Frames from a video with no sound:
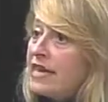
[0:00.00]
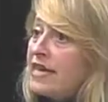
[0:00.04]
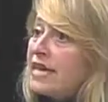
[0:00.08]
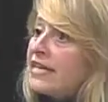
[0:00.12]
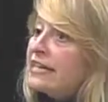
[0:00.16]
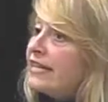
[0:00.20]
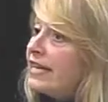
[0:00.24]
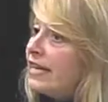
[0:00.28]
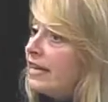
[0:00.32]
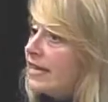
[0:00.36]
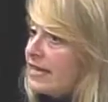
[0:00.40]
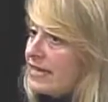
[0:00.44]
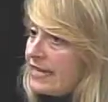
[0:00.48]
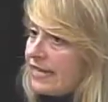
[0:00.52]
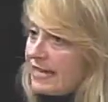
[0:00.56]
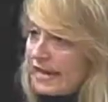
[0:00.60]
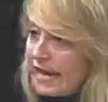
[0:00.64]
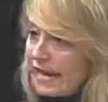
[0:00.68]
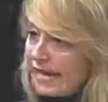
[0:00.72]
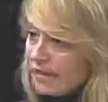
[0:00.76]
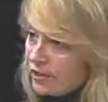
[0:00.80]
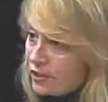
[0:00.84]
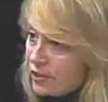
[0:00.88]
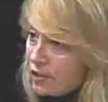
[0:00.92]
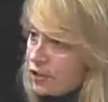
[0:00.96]
they can
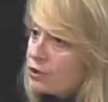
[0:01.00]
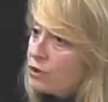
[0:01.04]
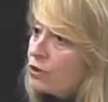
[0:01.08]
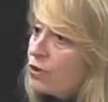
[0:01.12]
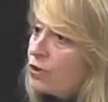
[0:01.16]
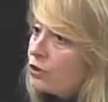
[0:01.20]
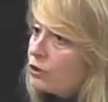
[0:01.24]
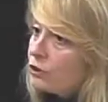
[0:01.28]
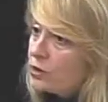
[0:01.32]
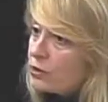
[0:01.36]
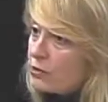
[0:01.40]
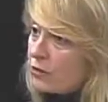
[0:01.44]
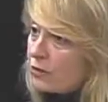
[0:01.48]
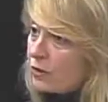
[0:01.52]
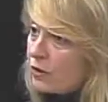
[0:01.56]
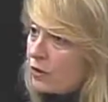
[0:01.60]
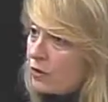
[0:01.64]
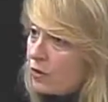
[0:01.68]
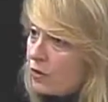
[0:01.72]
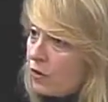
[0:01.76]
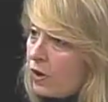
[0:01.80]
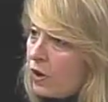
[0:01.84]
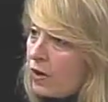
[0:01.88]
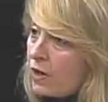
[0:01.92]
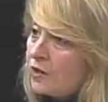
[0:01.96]
again just call
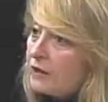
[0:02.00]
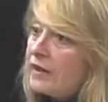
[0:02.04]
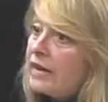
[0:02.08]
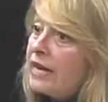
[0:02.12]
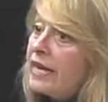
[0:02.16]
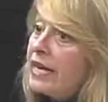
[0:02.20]
211